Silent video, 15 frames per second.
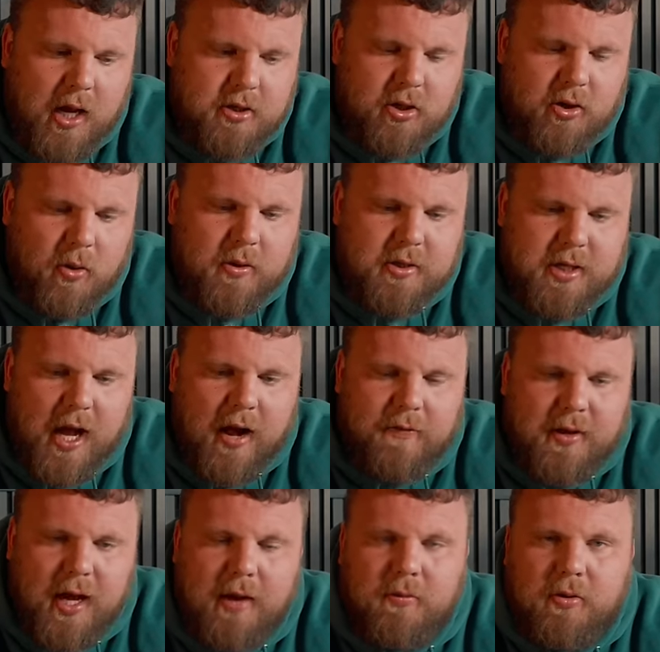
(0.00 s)
I should always have
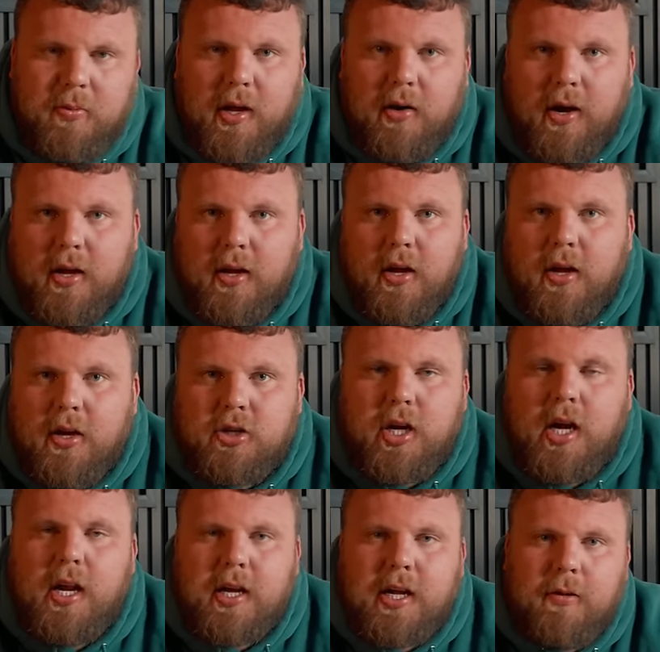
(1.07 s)
time to be like, right,
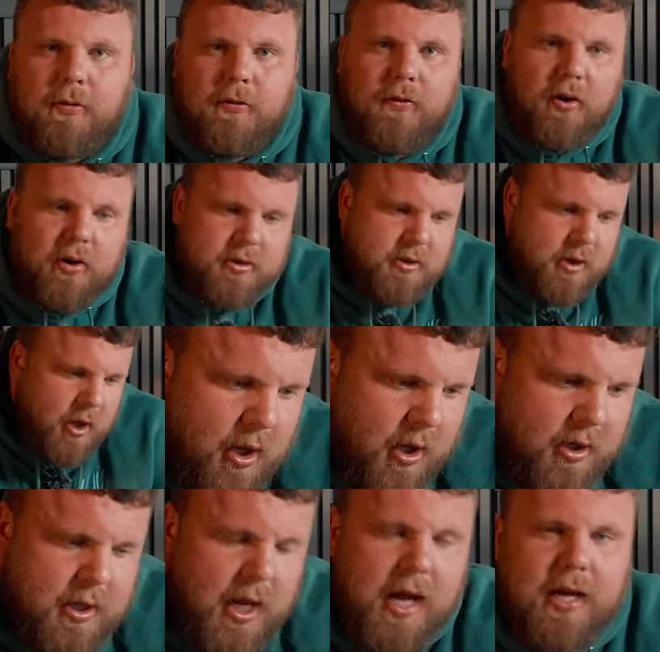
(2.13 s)
training comes first,
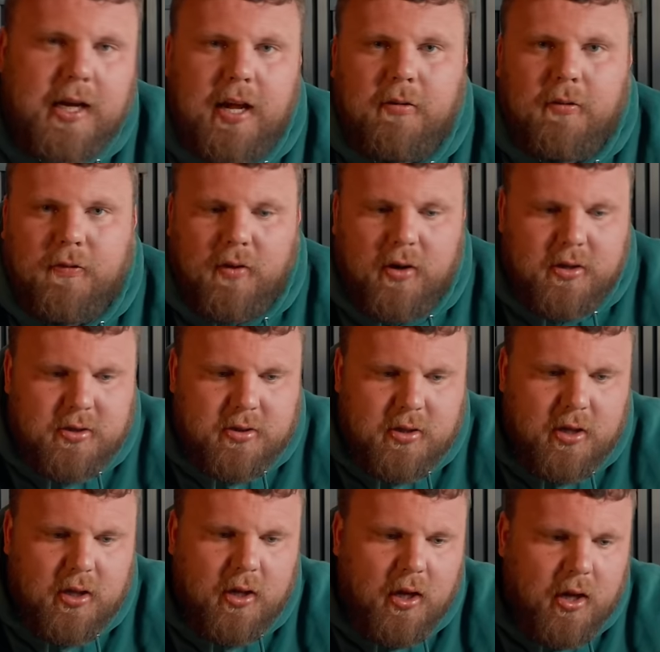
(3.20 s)
diet comes
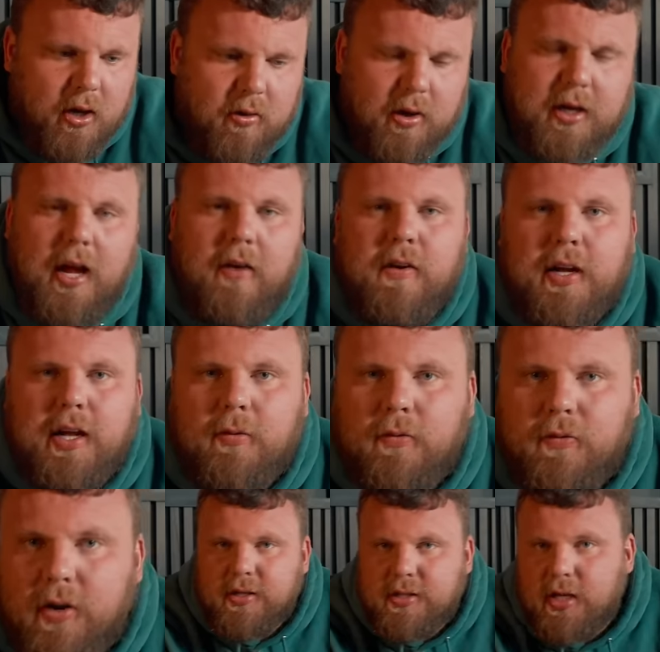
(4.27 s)
first, recovery comes
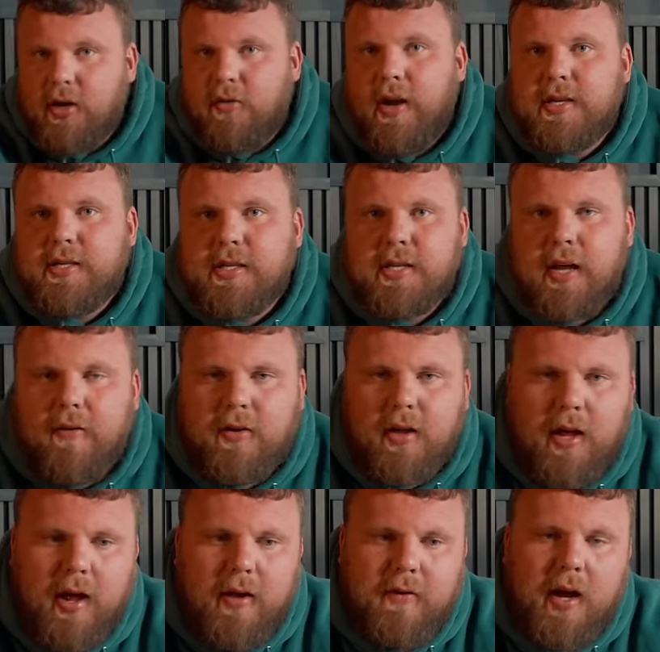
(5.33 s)
first, and the rest is after
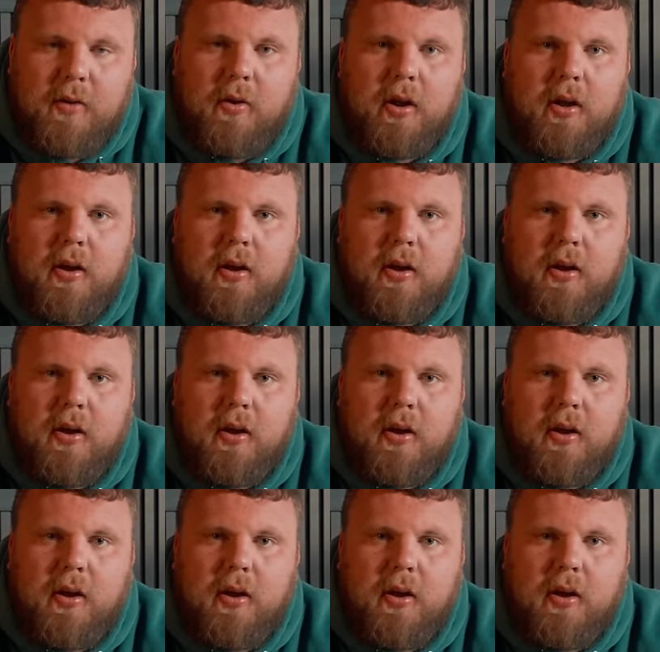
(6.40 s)
that. If I want